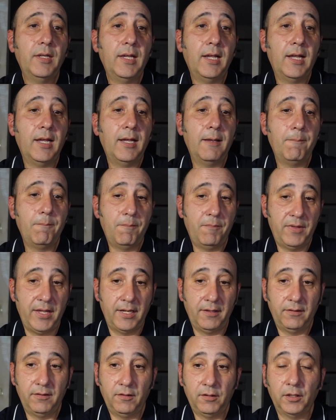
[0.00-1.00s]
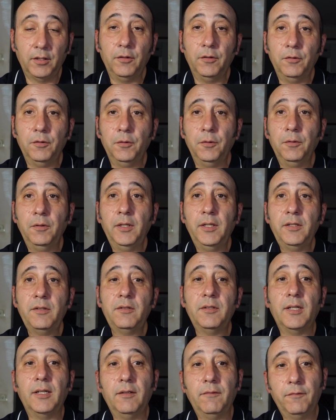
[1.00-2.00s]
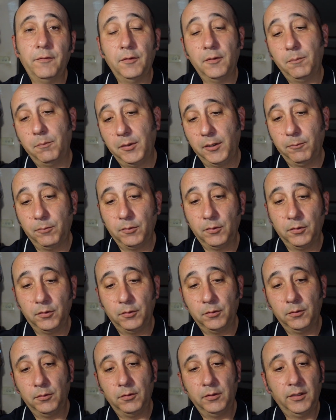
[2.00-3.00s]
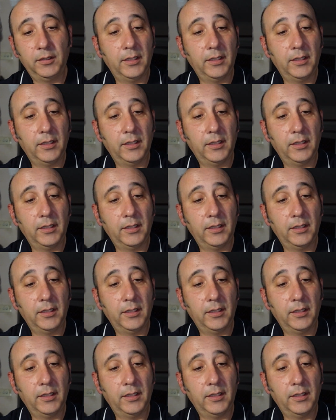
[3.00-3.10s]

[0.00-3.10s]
that can do this, and for people who